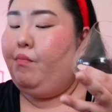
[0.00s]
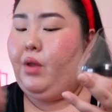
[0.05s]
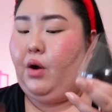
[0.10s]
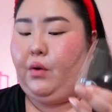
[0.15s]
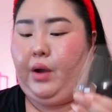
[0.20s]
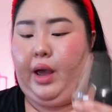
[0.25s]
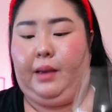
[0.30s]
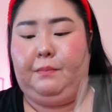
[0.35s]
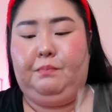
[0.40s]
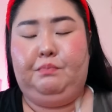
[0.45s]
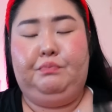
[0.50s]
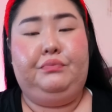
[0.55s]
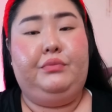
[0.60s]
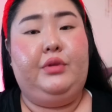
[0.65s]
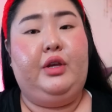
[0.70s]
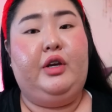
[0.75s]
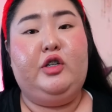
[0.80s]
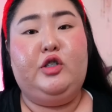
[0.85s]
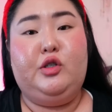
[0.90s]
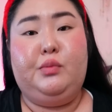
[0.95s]
okay,
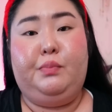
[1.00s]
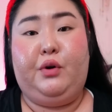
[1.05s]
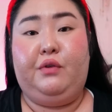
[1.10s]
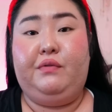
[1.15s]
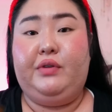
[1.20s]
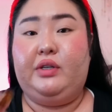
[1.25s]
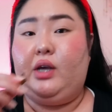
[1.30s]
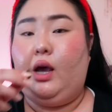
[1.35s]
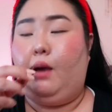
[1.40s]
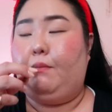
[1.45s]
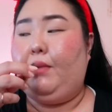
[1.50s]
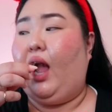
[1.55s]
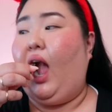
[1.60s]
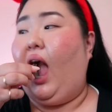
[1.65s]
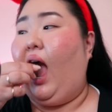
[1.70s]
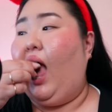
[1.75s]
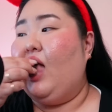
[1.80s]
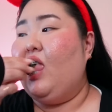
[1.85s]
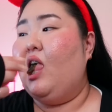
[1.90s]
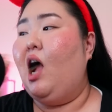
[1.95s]
here's the perfect timing.
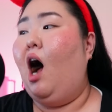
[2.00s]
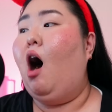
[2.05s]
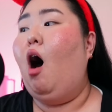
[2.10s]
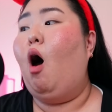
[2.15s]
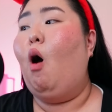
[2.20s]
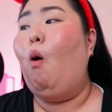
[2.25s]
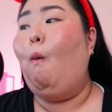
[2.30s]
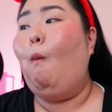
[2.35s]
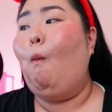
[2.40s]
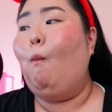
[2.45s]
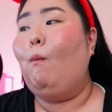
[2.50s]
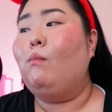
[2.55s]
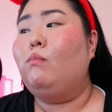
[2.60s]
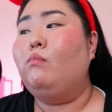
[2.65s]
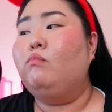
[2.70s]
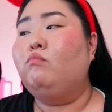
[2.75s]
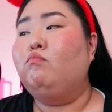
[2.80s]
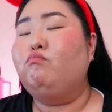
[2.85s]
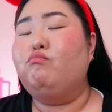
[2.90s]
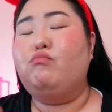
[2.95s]

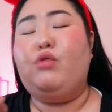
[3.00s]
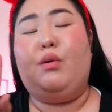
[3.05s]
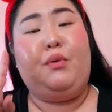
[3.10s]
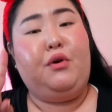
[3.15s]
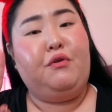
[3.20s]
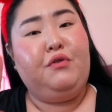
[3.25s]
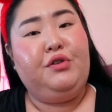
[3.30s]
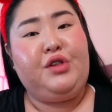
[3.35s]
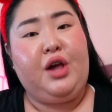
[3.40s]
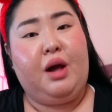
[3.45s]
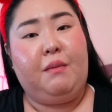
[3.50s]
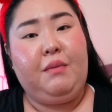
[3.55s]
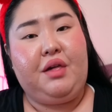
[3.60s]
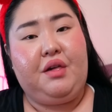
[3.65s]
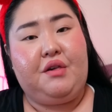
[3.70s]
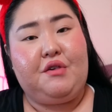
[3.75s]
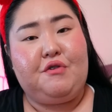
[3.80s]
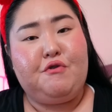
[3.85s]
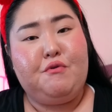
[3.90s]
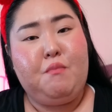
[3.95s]
The perfect
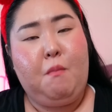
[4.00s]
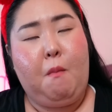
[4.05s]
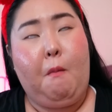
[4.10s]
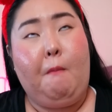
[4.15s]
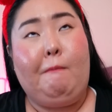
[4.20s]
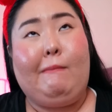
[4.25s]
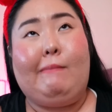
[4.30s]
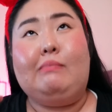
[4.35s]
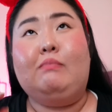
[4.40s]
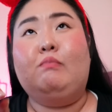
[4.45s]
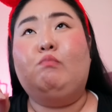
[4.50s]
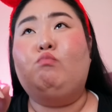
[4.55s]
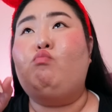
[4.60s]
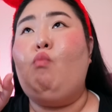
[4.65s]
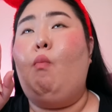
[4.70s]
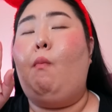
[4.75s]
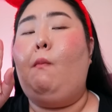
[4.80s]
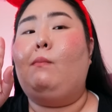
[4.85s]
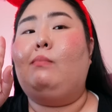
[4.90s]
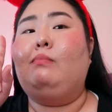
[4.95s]
timing is
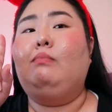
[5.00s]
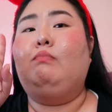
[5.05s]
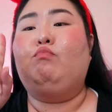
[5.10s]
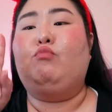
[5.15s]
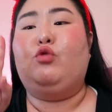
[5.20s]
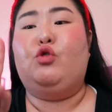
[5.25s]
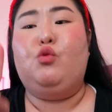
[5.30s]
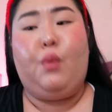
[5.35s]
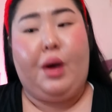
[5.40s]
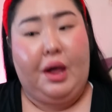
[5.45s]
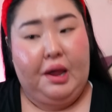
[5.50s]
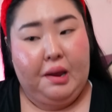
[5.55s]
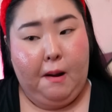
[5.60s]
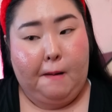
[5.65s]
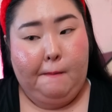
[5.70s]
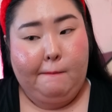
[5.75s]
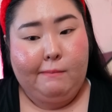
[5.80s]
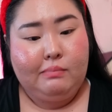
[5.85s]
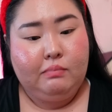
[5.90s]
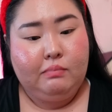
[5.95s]
you wait